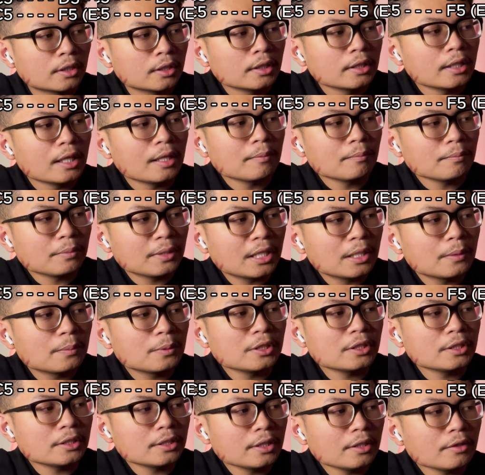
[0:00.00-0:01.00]
And baby,
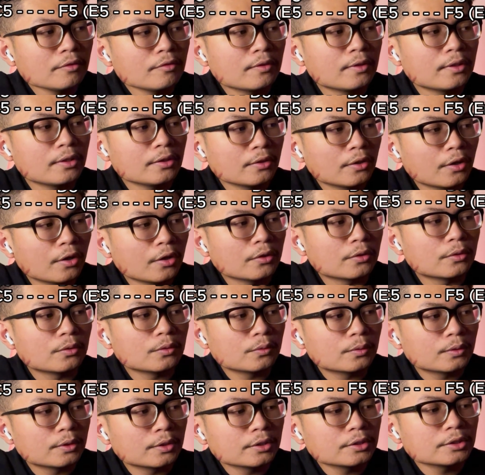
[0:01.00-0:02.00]
even on the
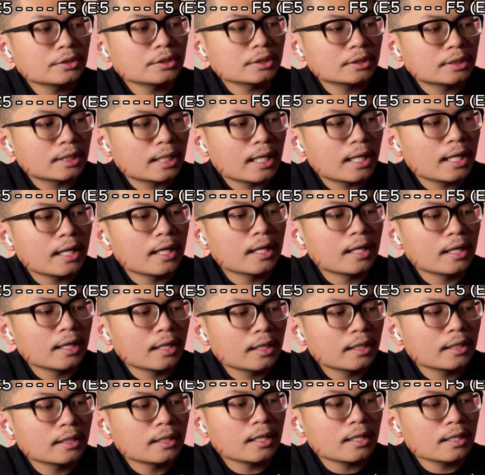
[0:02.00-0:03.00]
worst
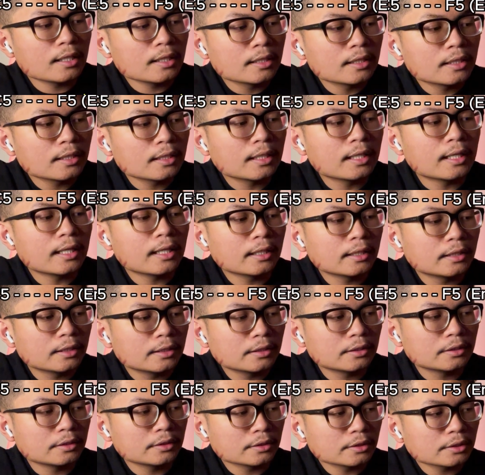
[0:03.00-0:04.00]

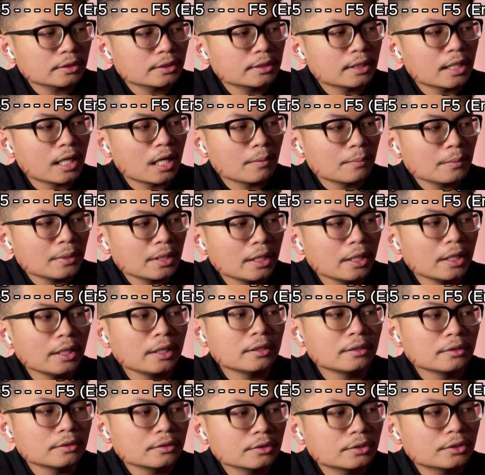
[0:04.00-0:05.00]
times, I'm
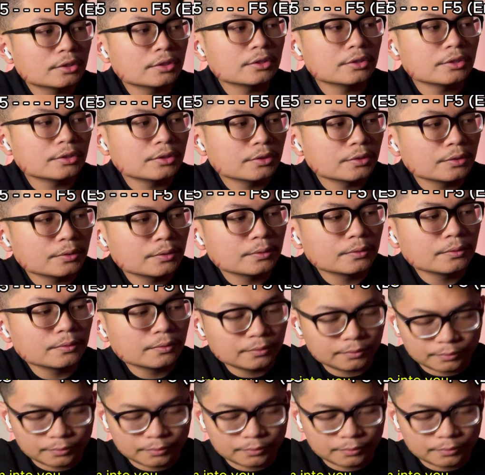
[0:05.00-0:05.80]
into you.